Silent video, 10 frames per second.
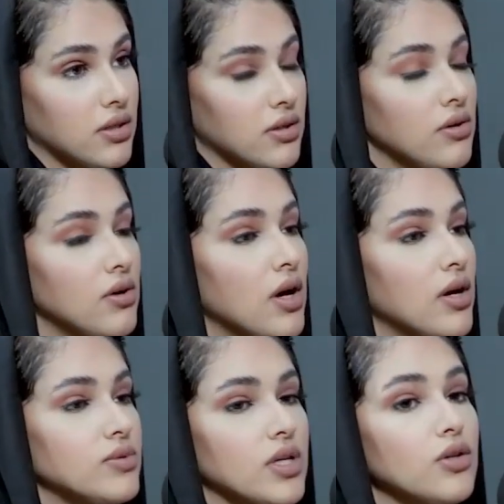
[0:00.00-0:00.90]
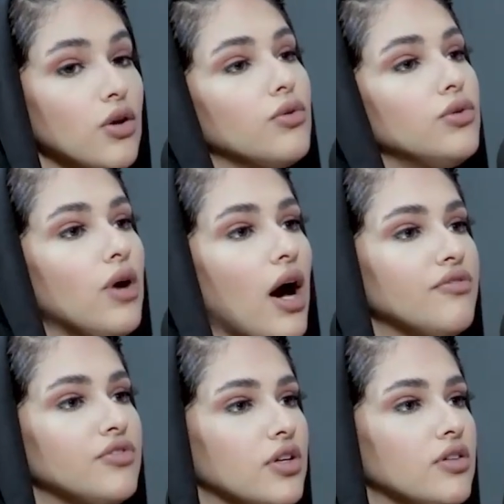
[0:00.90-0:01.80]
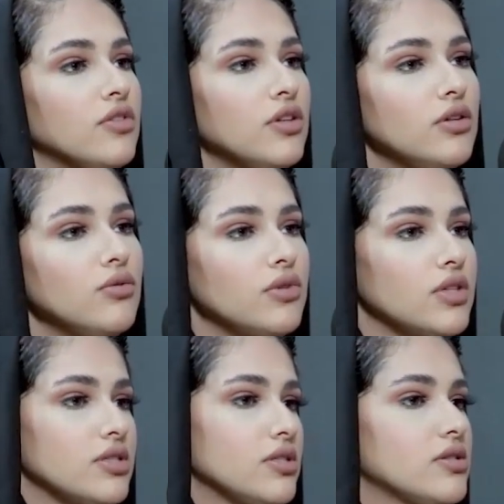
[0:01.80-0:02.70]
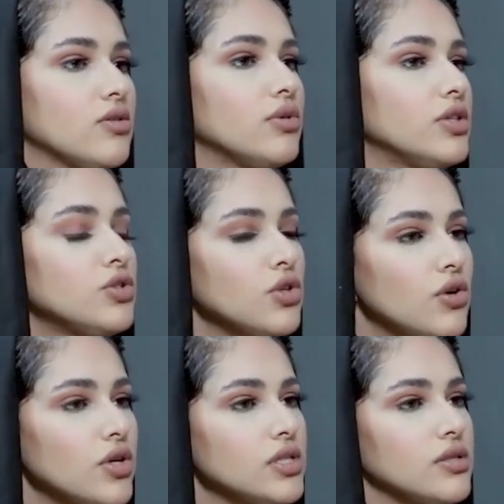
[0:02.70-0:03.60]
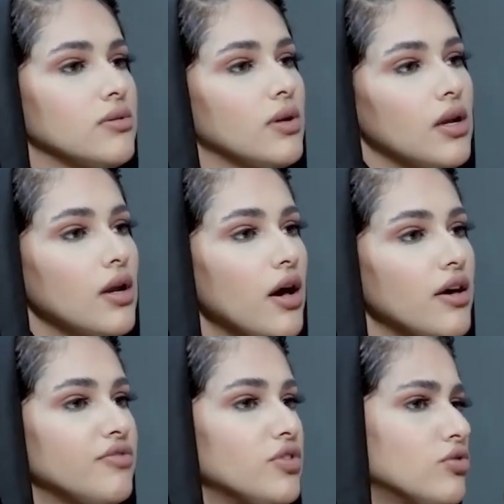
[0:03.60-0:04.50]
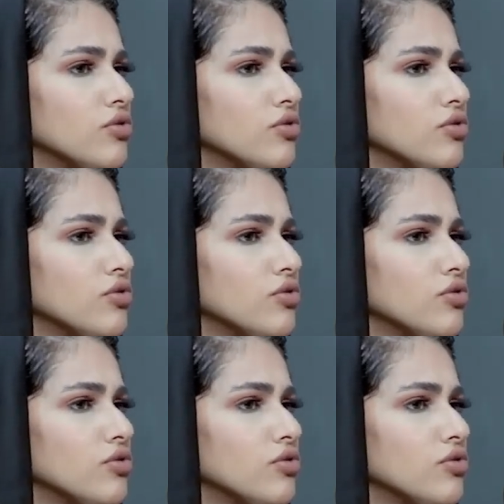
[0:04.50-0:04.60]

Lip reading: You know, it's like, no, you have to continue, and this is the only choice. And if